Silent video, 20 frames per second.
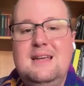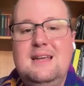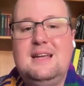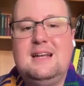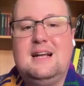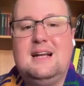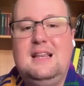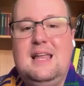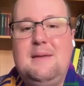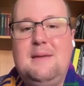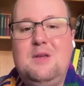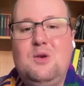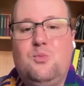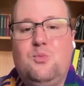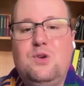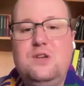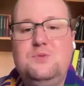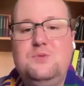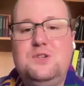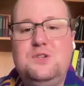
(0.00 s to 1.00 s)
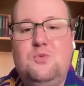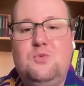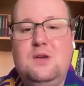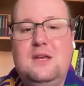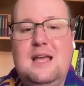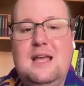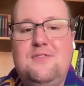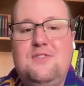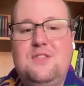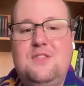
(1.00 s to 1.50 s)
In a climate where you
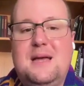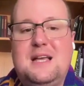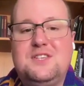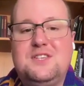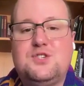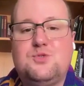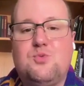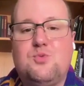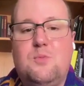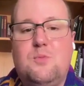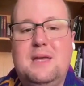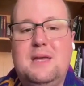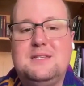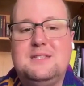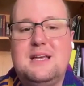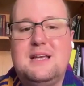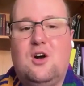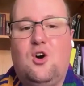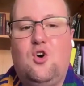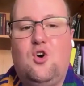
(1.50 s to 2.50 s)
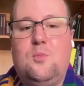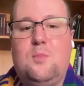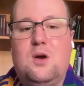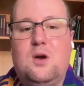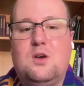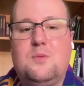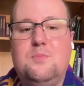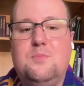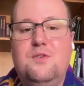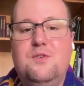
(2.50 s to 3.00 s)
don't get the best romantic
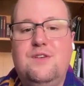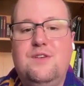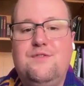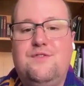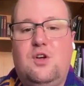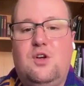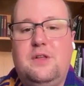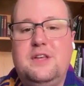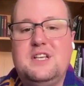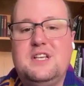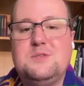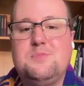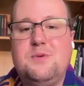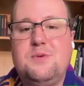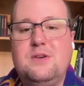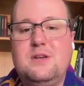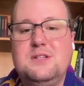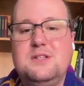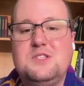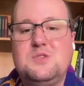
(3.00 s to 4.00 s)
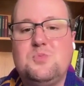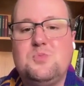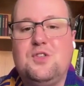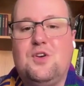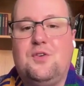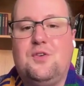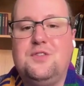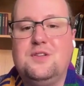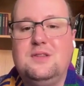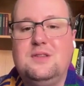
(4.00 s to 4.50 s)
Hallmark movie fall experience with
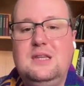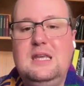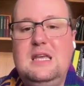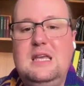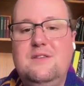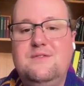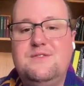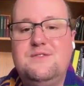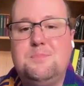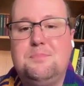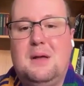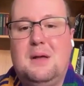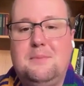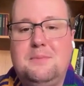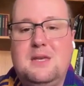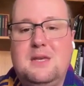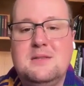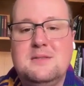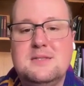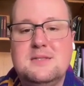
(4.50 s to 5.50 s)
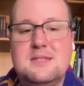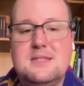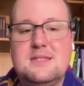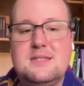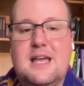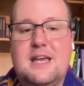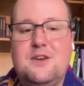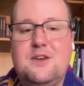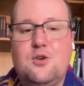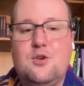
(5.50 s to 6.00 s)
all the leaves, pumpkins,
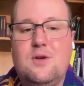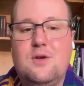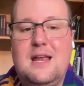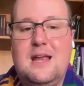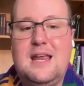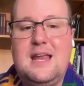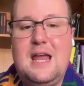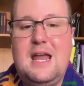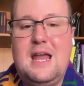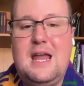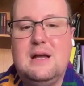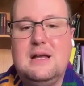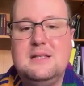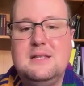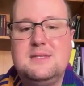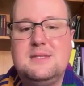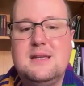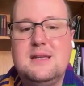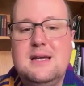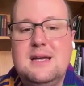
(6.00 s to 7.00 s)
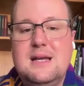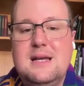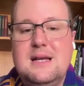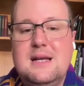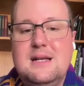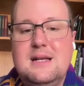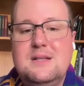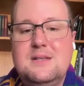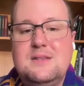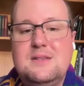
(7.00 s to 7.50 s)
cider, and hayrides,
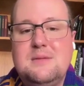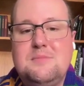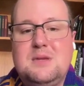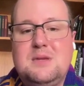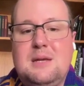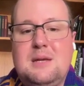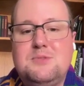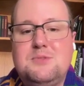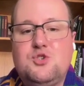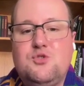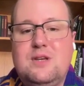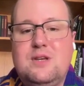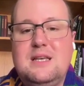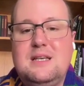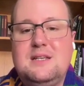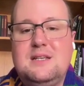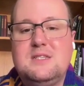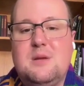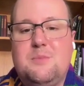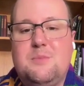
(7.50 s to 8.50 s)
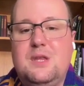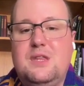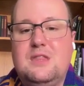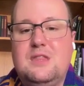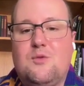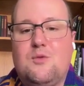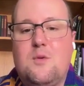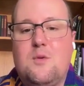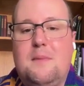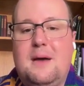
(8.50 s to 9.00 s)
sometimes drinking something
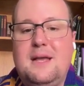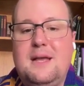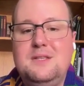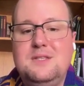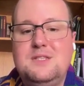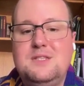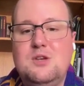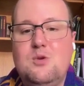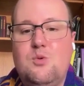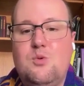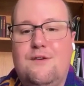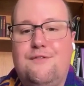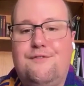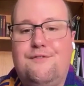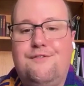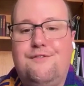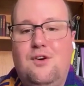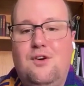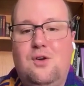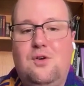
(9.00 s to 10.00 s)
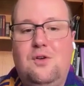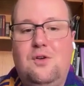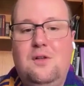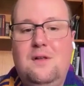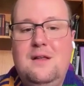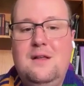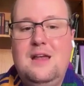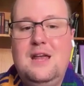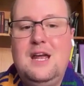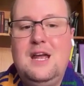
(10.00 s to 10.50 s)
that reminds you of
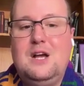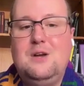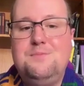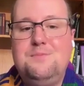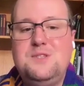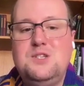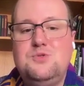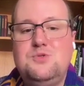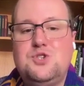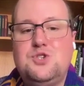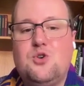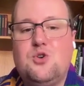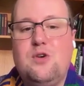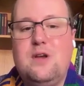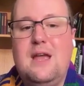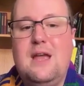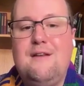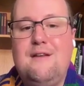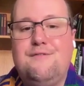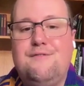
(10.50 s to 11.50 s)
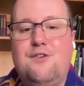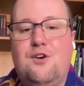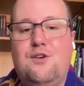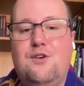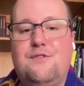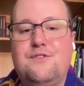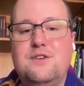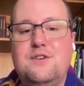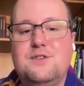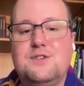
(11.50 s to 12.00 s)
fall helps you to create
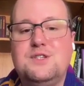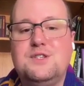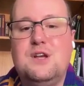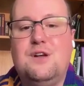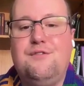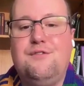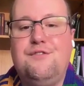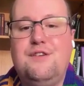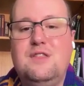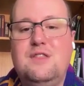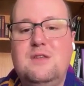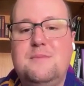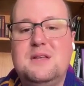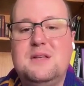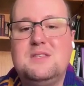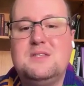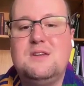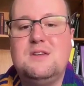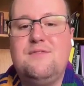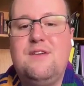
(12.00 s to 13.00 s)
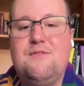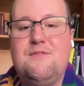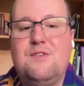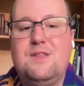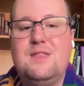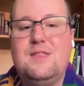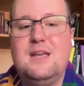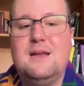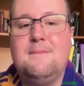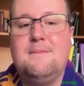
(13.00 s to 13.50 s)
fall for yourself in the midst of
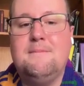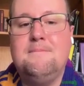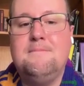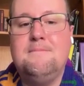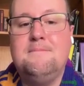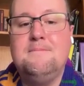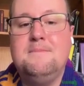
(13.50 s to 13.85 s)
everything,